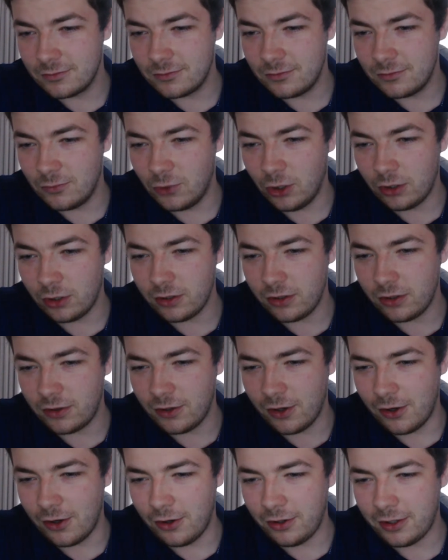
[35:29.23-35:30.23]
Walk the
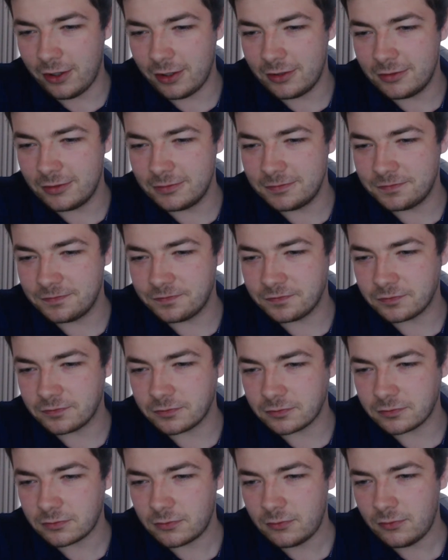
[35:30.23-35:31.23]
talk.
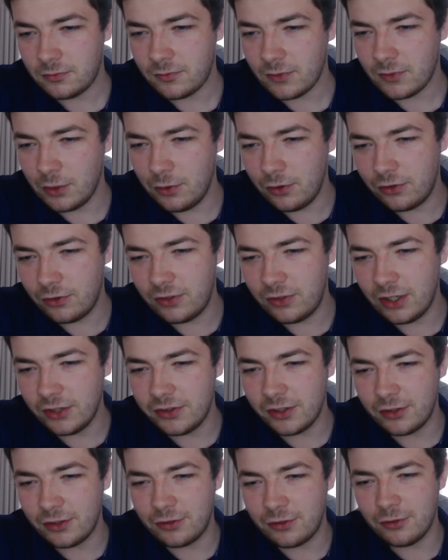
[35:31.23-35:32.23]
Where's
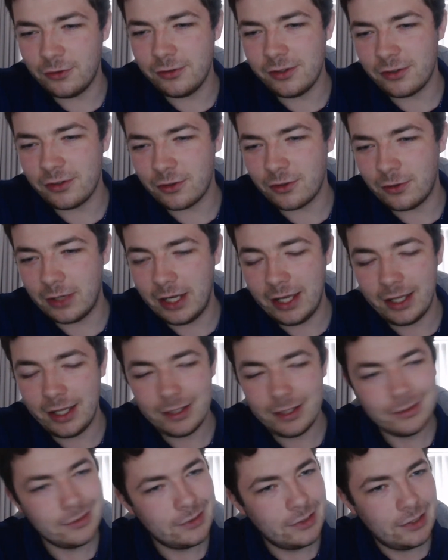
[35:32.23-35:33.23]
Celtic soul? He's quiet.
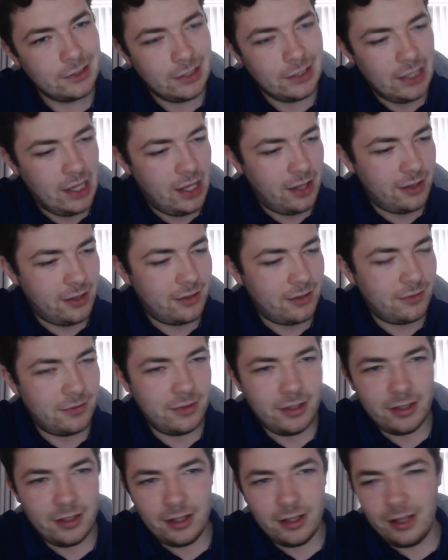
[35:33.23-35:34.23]

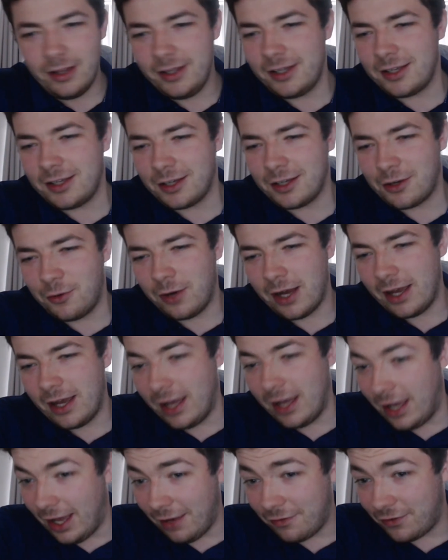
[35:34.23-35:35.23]
I like it quiet.
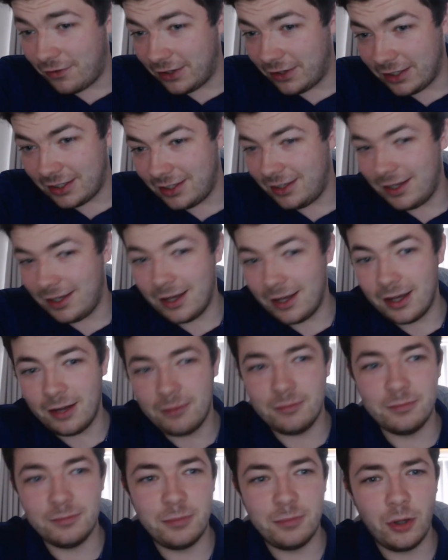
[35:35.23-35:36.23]
I think he
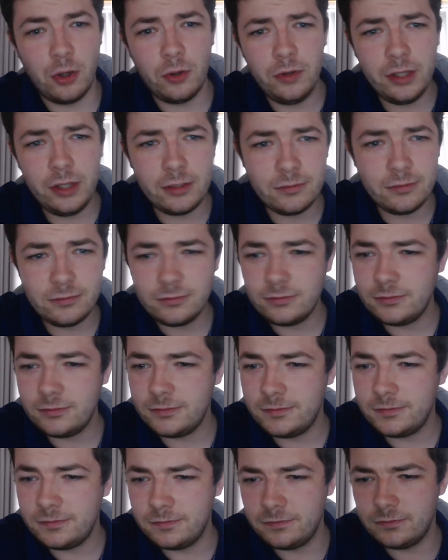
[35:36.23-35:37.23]
bottled it.
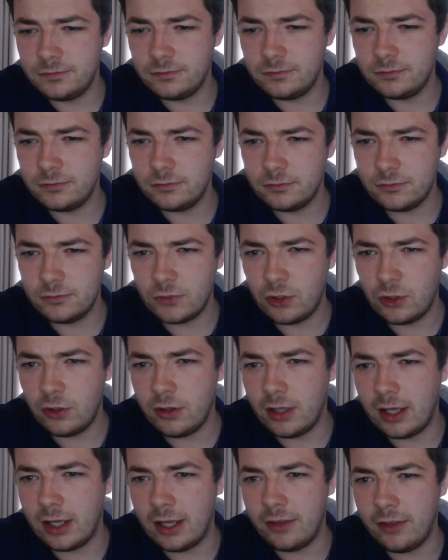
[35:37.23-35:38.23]
Couldn't
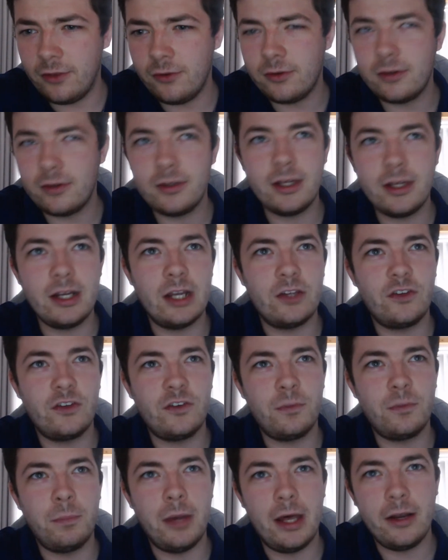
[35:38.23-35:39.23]
handle getting a
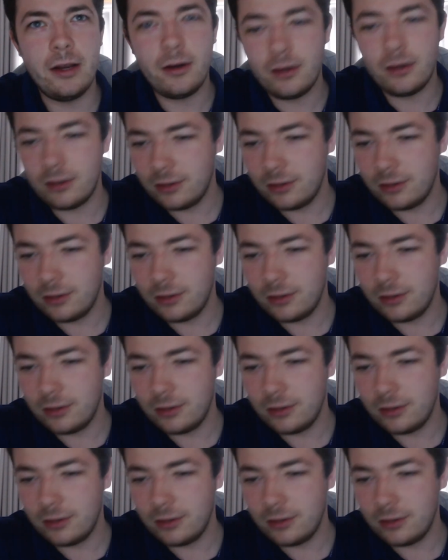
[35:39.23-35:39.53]
spanner.